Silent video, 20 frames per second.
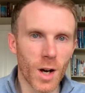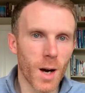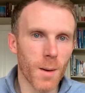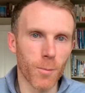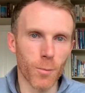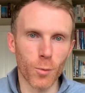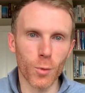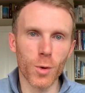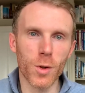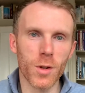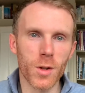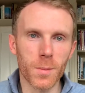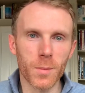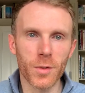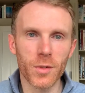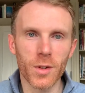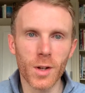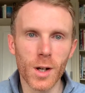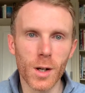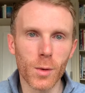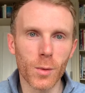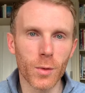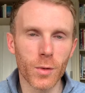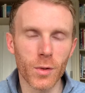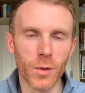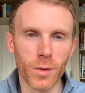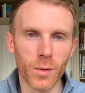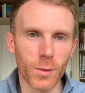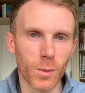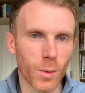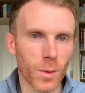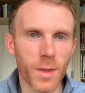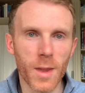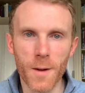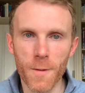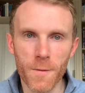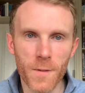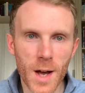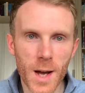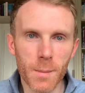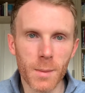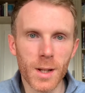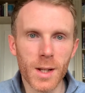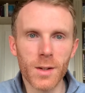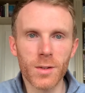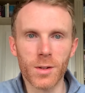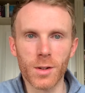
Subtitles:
uproot themselves and their families